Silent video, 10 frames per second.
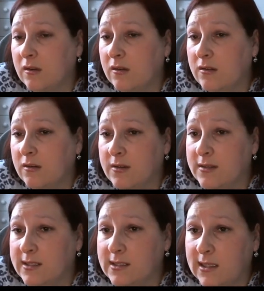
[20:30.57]
size
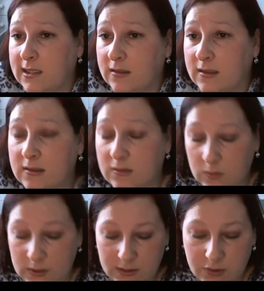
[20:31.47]
18 isn't
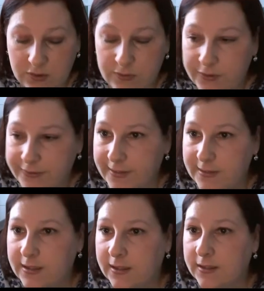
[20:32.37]
always a true size
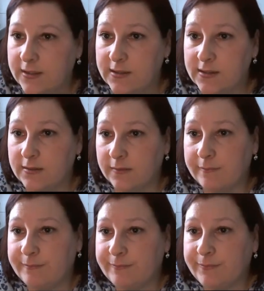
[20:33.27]
18, and this isn't.
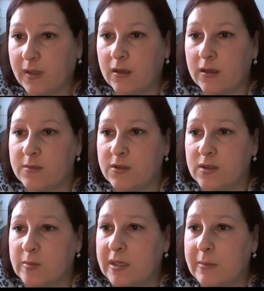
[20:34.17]
So
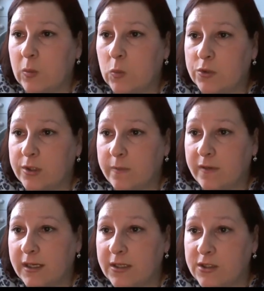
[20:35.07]
it's been in my wardrobe for
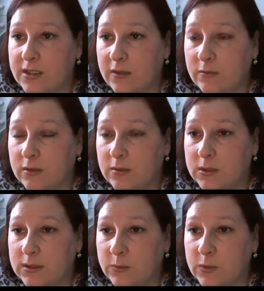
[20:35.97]
ages, thinking, well,
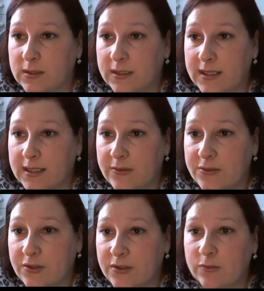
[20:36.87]
once I get down to
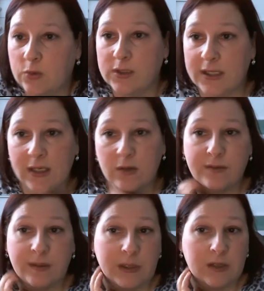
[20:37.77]
size 14, it'll
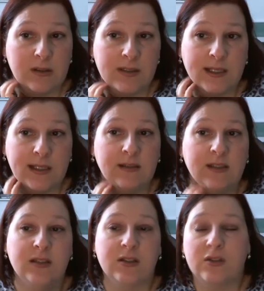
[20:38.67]
fit me nicely. And
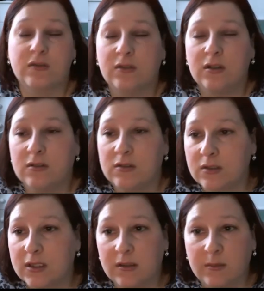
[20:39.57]
then I just thought, oh, sod
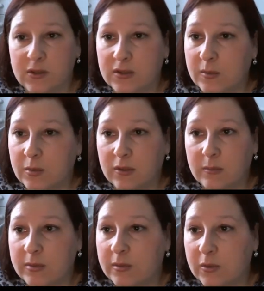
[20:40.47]
it, I'm just going to put
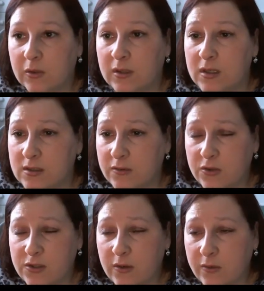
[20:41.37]
them on. So I've got
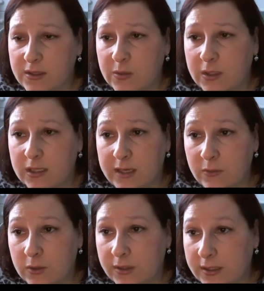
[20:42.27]
two. I've got this one and navy
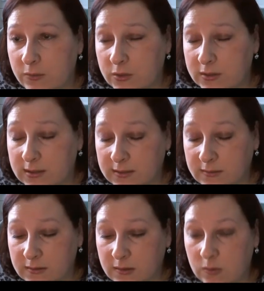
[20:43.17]
one. Navy one still
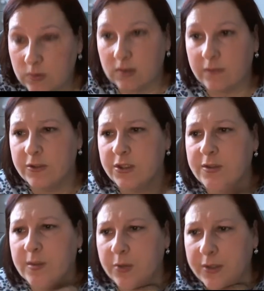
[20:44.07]
hasn't sold, so I've reduced
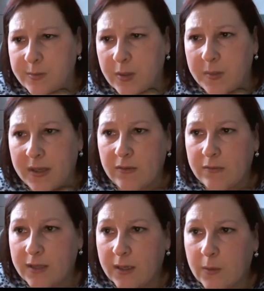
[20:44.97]
the price by a pound
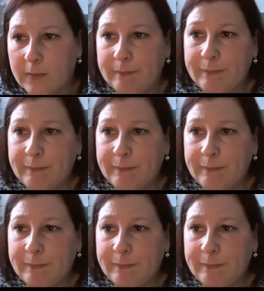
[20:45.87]
for that one.